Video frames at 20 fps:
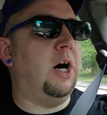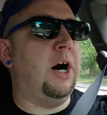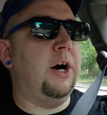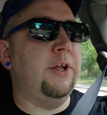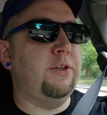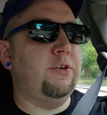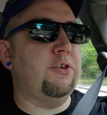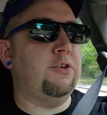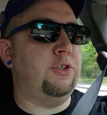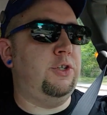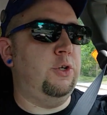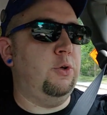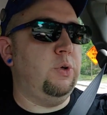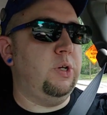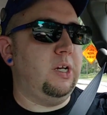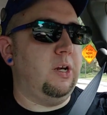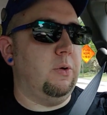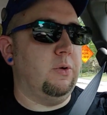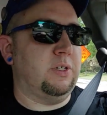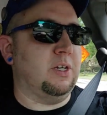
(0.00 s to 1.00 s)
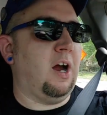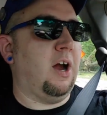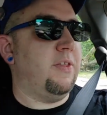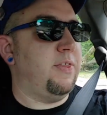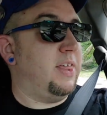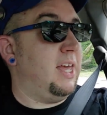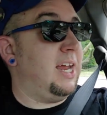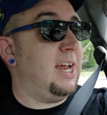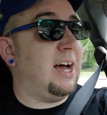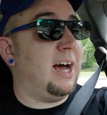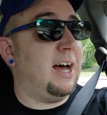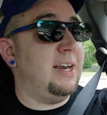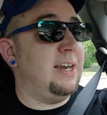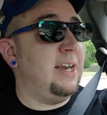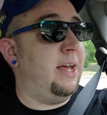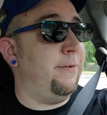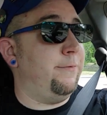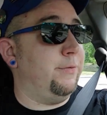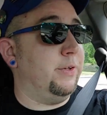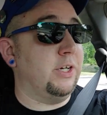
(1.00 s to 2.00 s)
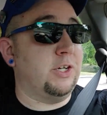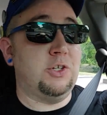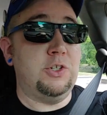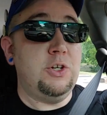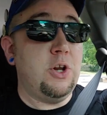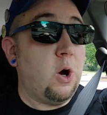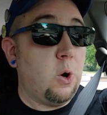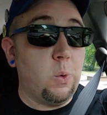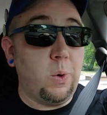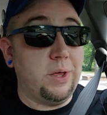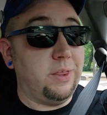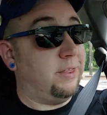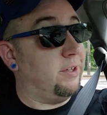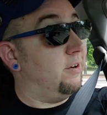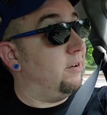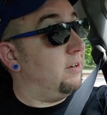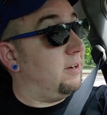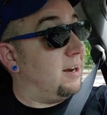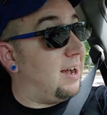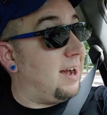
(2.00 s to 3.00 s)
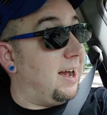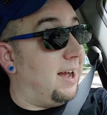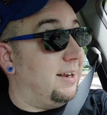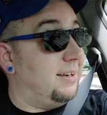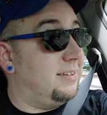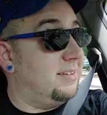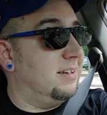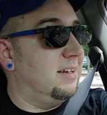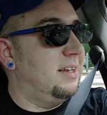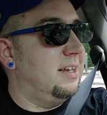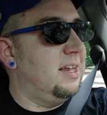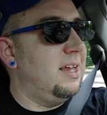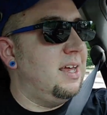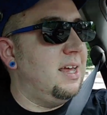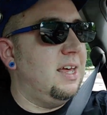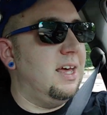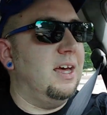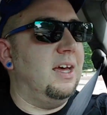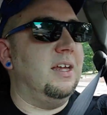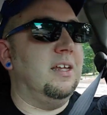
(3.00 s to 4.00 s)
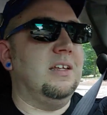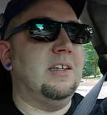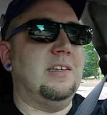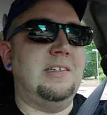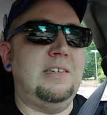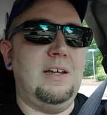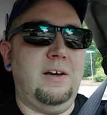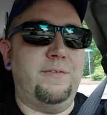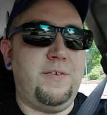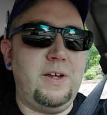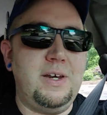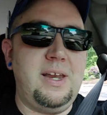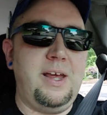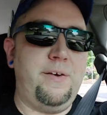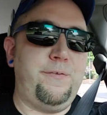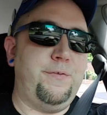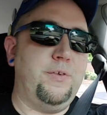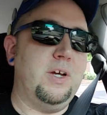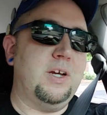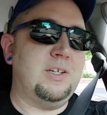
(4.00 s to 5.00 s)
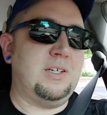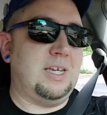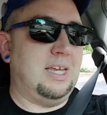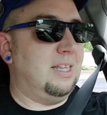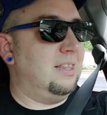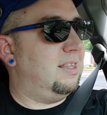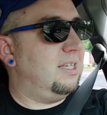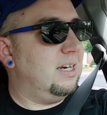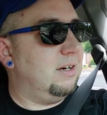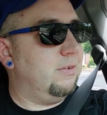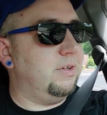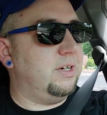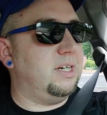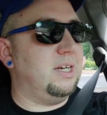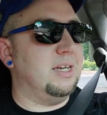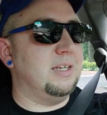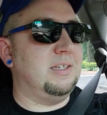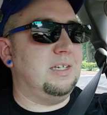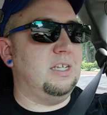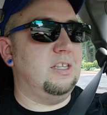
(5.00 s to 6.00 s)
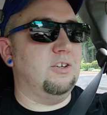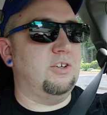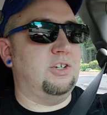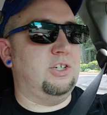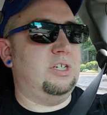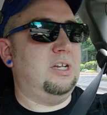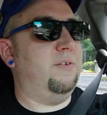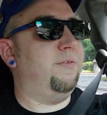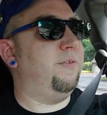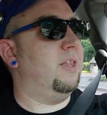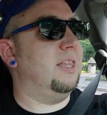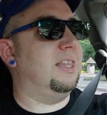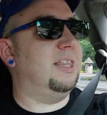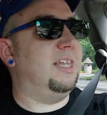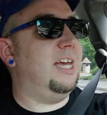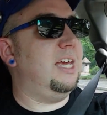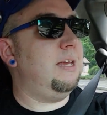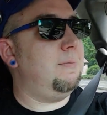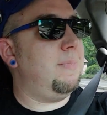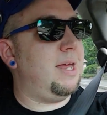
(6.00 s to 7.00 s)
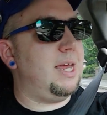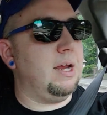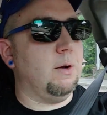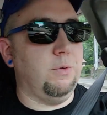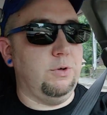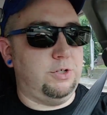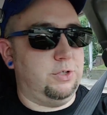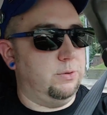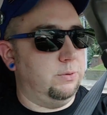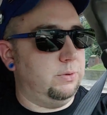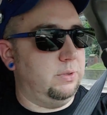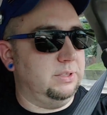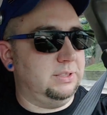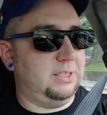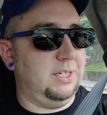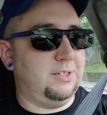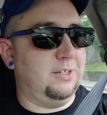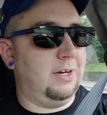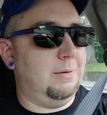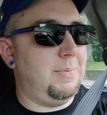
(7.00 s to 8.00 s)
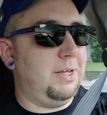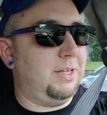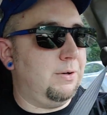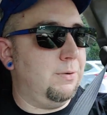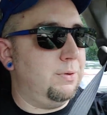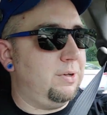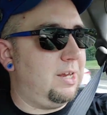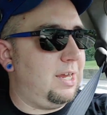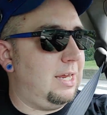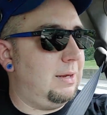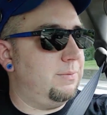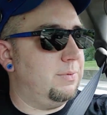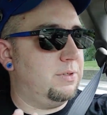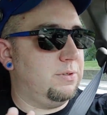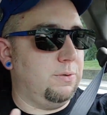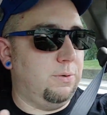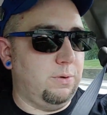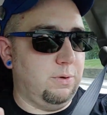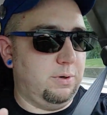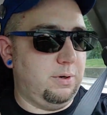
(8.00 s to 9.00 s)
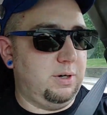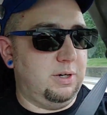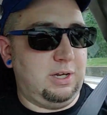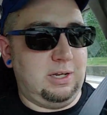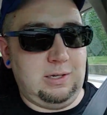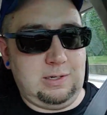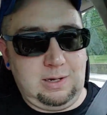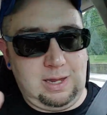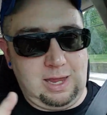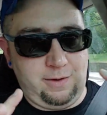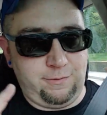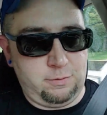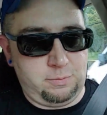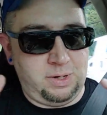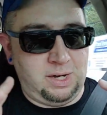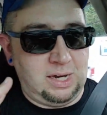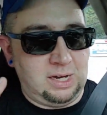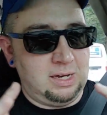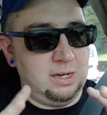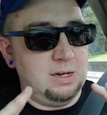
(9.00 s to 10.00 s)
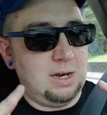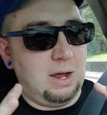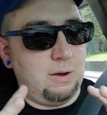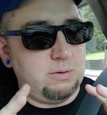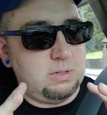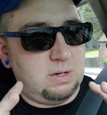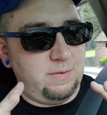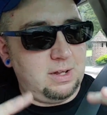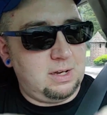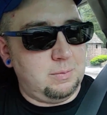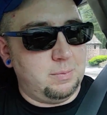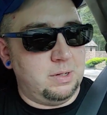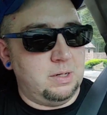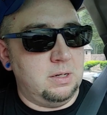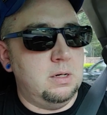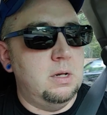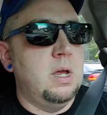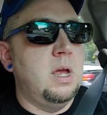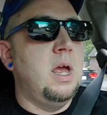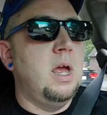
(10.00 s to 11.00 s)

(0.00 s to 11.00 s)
other studios, are they on Netflix? No, they're not. Stuff on Netflix, in theory, is either stuff they make, which Google says they're going to make their own games, or have an in-house development,